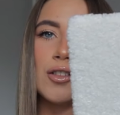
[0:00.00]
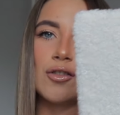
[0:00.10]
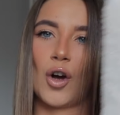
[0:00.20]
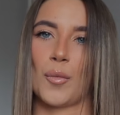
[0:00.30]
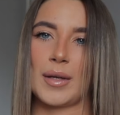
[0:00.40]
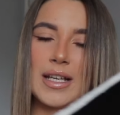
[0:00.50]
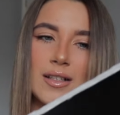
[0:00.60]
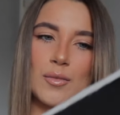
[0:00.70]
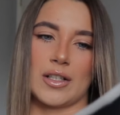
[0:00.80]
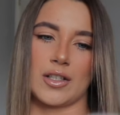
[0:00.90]
top
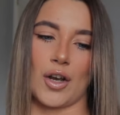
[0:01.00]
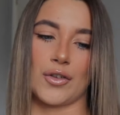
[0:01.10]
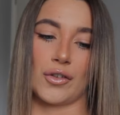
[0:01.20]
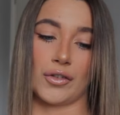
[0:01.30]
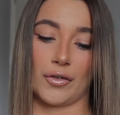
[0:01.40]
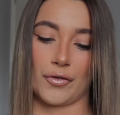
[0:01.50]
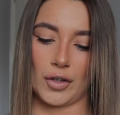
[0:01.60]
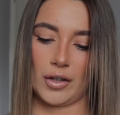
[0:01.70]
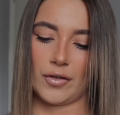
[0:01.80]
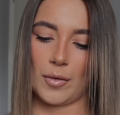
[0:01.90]
piece which goes on the front
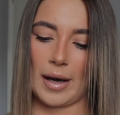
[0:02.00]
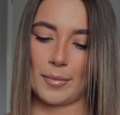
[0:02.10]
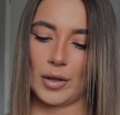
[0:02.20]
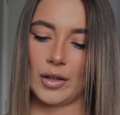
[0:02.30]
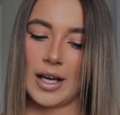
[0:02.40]
of your MacBook.